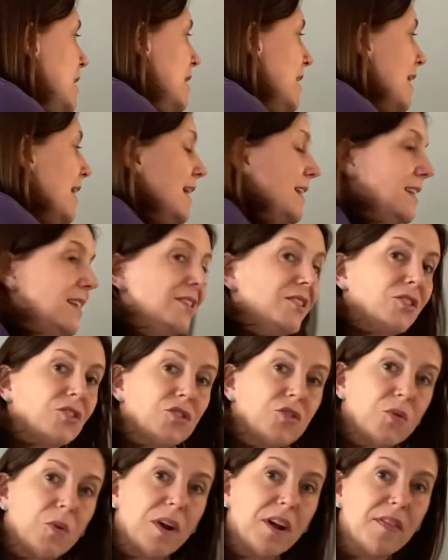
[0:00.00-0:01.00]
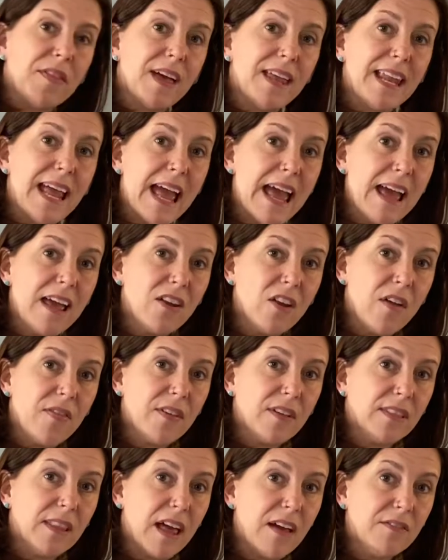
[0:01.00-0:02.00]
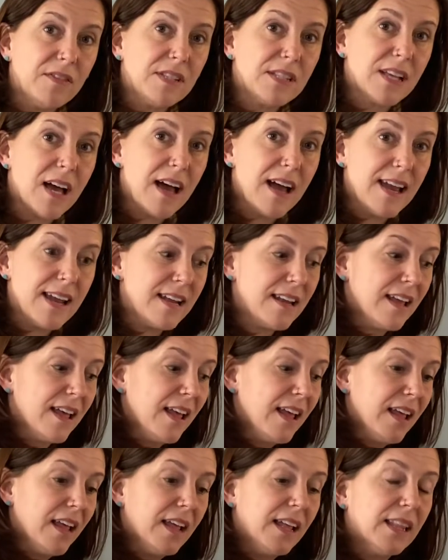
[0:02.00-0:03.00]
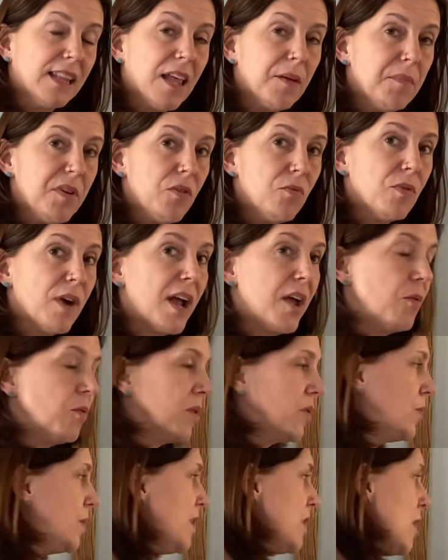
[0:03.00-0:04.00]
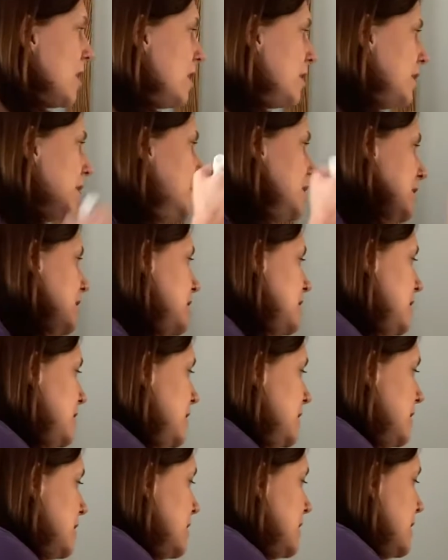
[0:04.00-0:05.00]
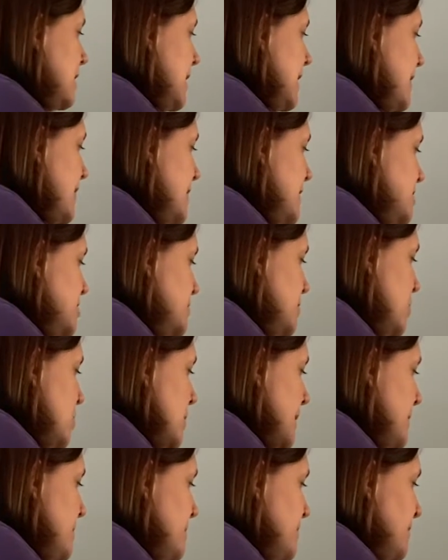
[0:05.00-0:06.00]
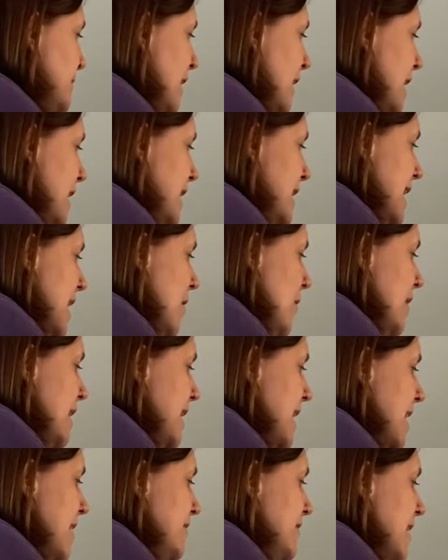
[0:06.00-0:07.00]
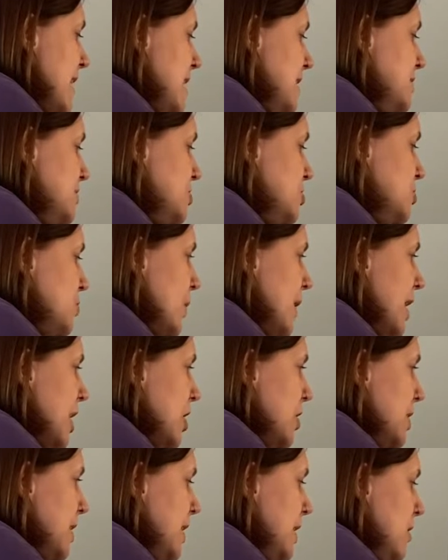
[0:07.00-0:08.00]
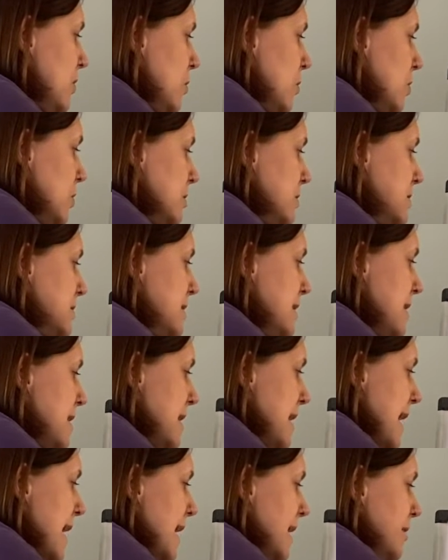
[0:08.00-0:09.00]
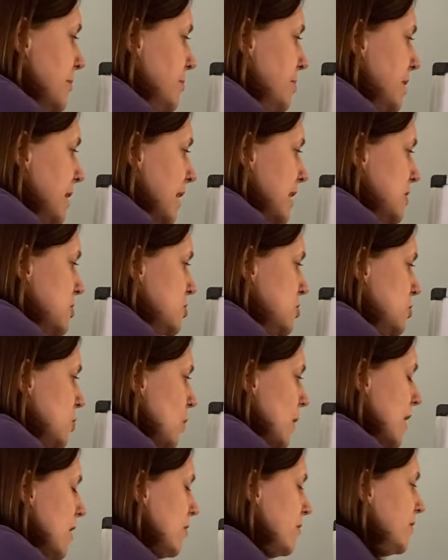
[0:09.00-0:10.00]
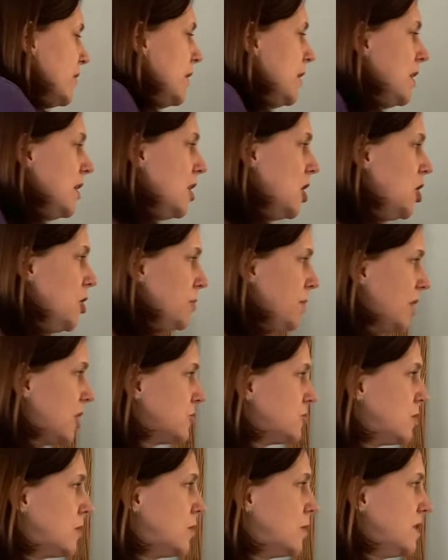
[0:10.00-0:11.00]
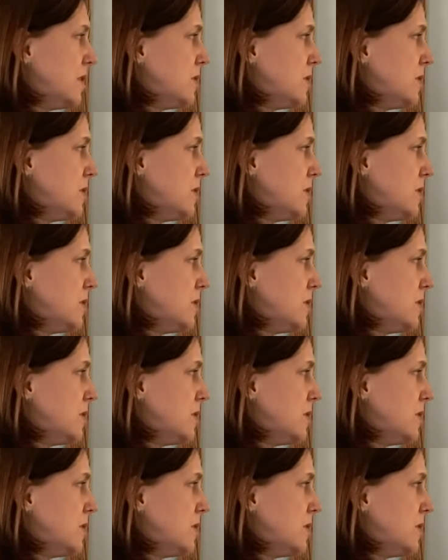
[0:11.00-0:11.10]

I need to square that n on the left side. Let me write where we are at this point. Now I have n squared equals n plus 12. Because when we